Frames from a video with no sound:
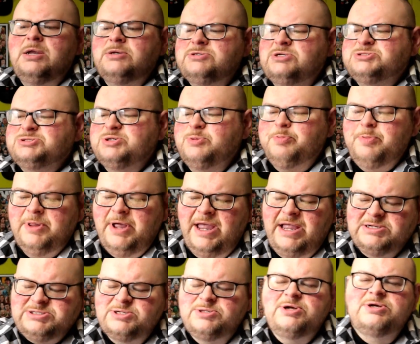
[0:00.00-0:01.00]
to Triple
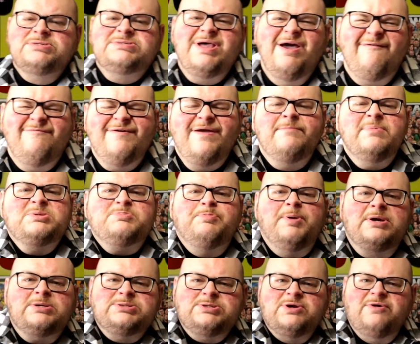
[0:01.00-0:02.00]
H and there's that famous
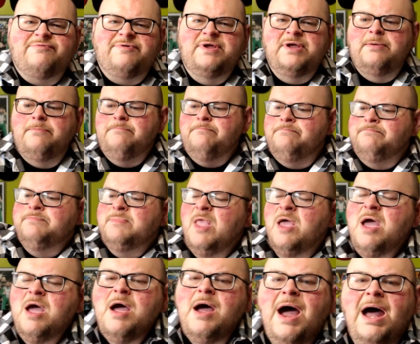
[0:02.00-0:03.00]
picture of him
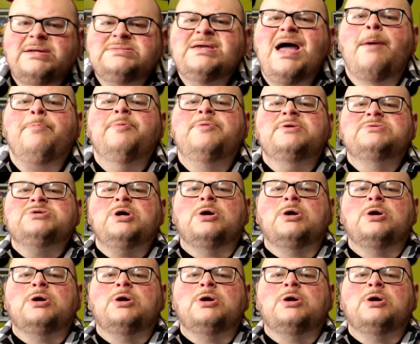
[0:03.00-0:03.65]
on top of the